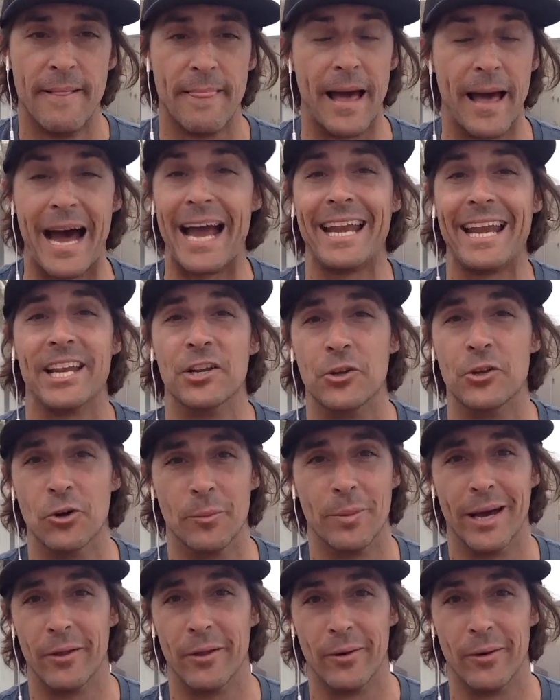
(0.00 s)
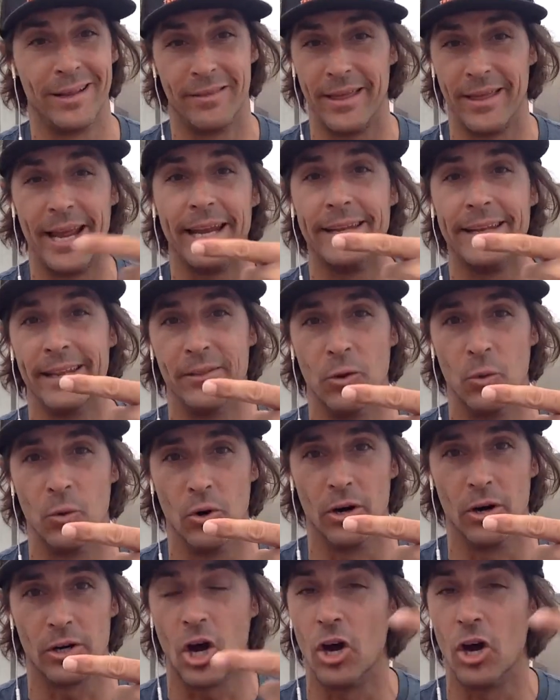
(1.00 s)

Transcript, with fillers: I didn't do it, by the way. They did the work.